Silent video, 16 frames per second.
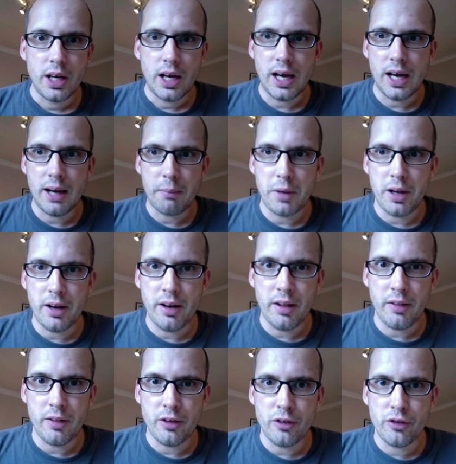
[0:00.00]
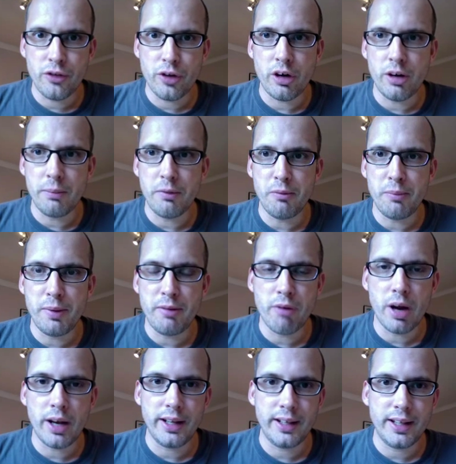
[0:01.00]
And at the time of me
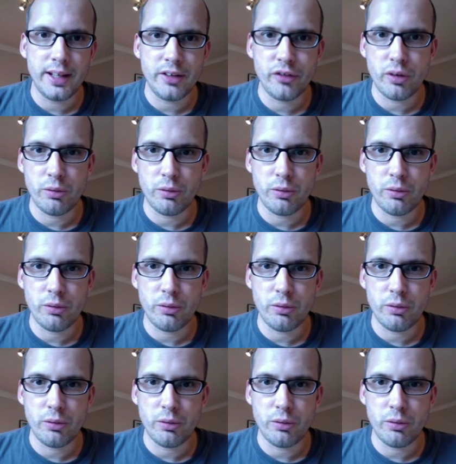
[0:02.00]
running this,